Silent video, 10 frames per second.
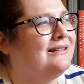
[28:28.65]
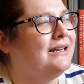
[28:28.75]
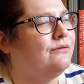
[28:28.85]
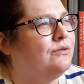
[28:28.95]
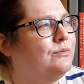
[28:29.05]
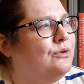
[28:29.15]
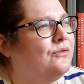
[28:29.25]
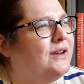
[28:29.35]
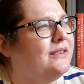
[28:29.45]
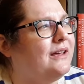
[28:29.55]
like
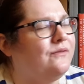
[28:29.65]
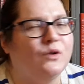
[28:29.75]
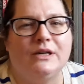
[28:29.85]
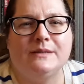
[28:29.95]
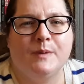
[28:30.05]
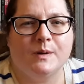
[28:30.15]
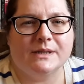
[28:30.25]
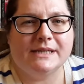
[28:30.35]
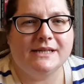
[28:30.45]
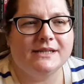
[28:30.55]
removing their voice
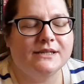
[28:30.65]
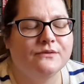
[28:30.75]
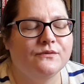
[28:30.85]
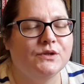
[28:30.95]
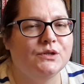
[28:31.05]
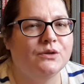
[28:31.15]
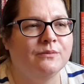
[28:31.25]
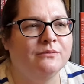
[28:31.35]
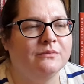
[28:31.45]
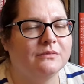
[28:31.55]
boxes for
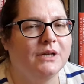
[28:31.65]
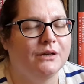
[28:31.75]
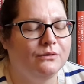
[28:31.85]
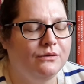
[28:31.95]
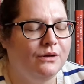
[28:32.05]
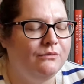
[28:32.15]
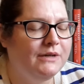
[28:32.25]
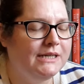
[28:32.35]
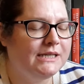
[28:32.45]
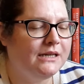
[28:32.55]
some like unknown
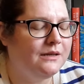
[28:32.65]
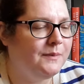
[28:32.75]
reason.